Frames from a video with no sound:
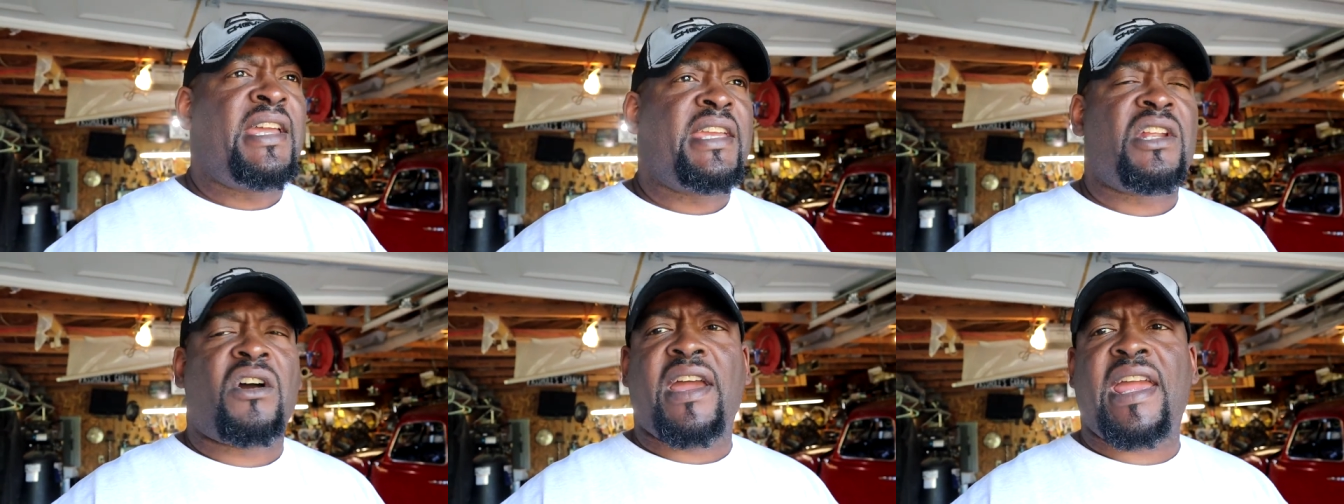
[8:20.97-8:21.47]

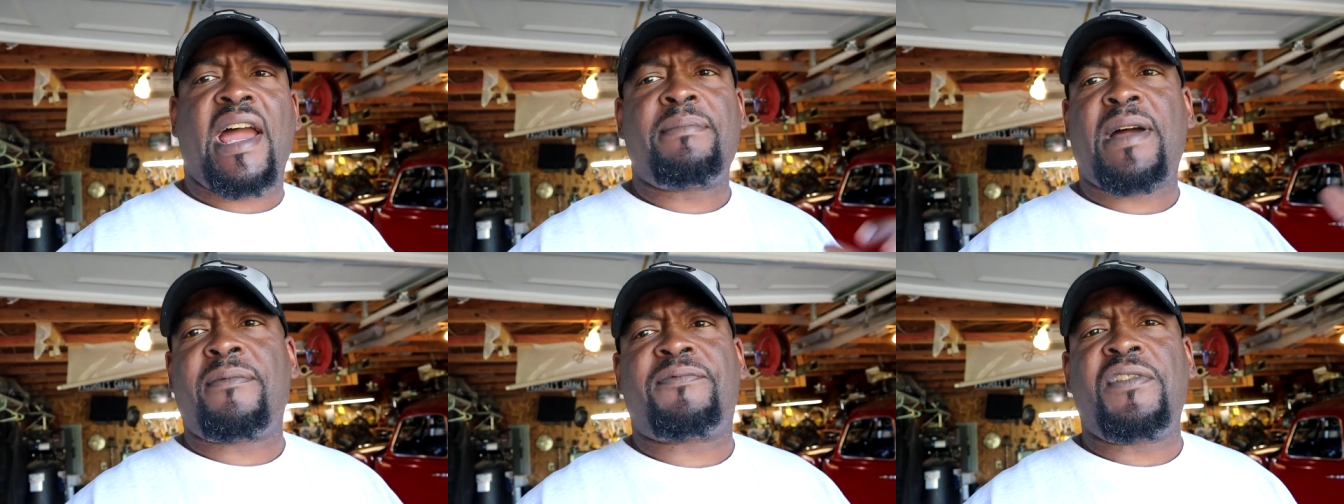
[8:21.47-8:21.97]
you know, hey, I'm
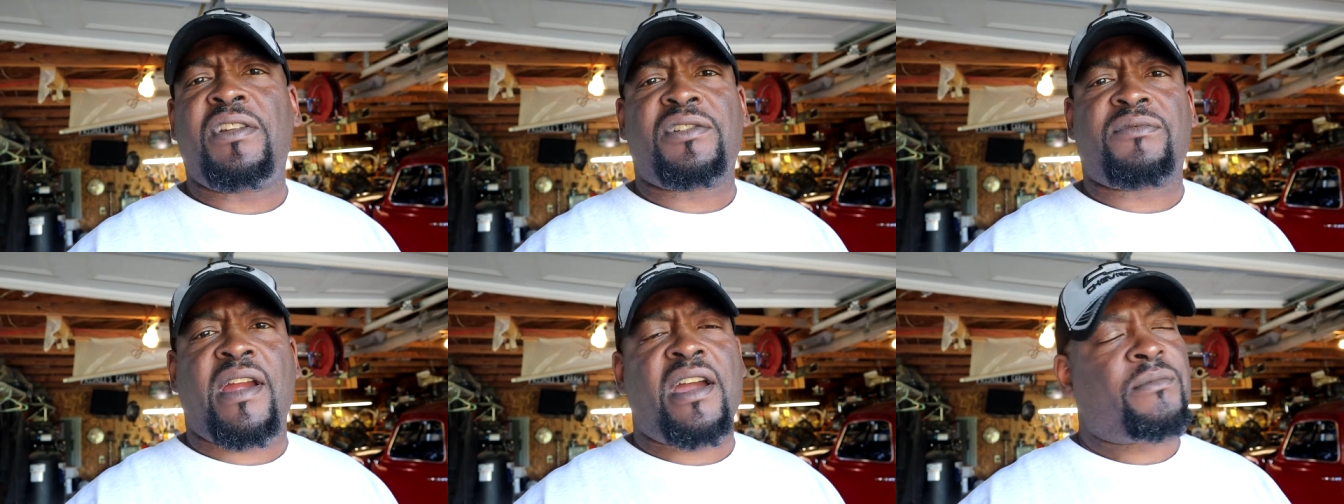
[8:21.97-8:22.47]
not
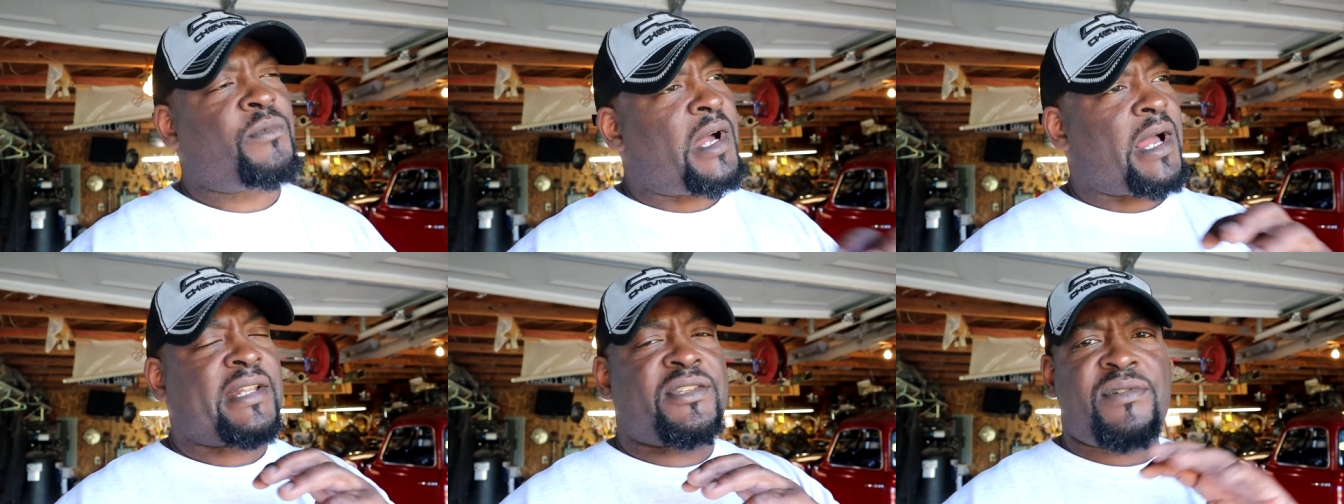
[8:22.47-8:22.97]
fooling around.
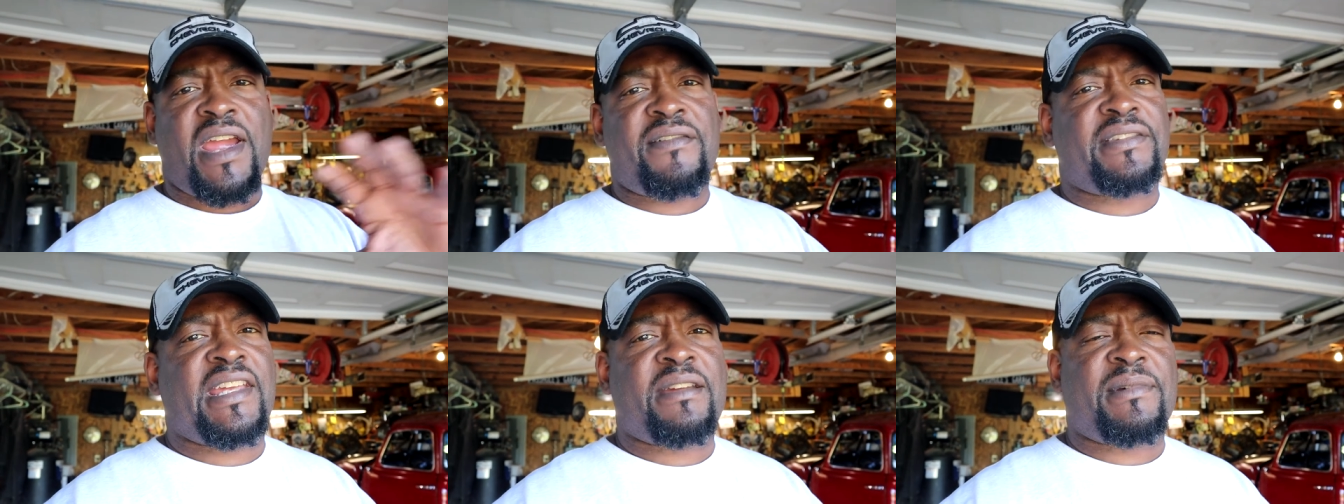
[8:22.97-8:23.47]
I do
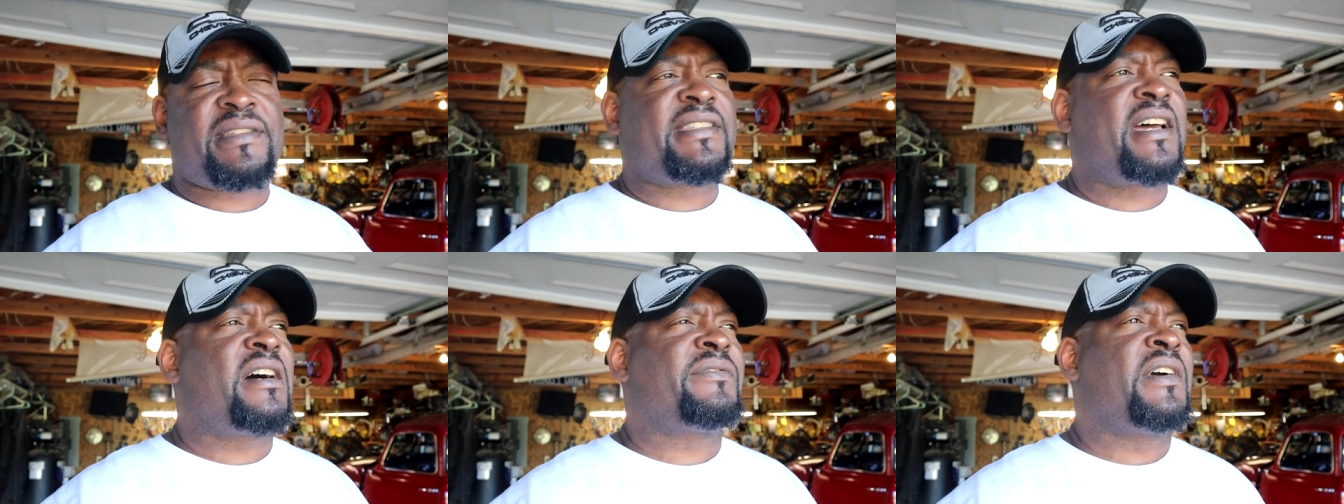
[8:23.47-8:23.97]
everything
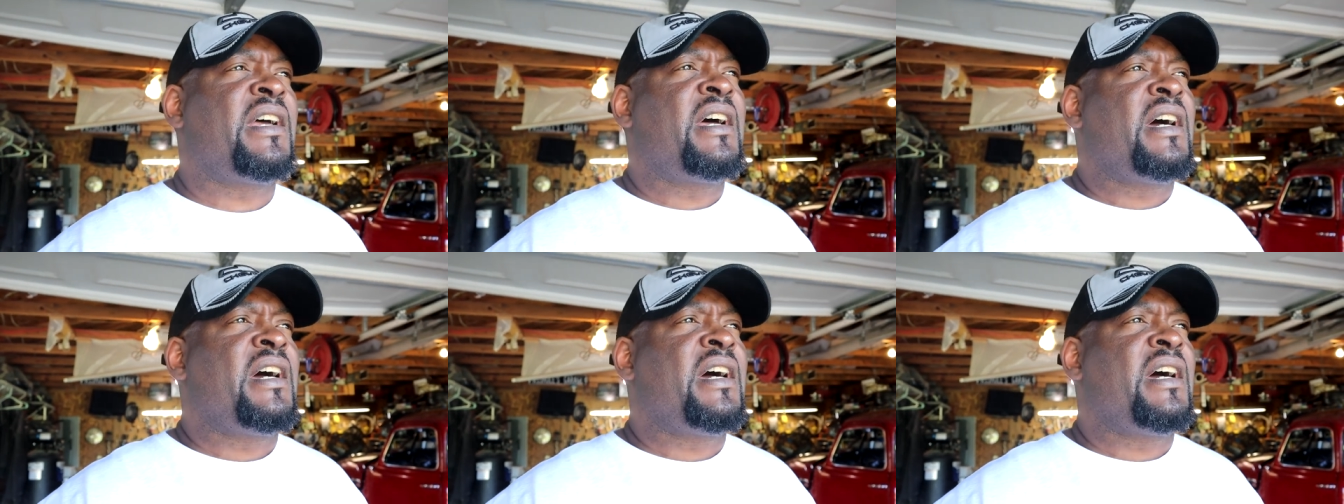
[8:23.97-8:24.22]
myself.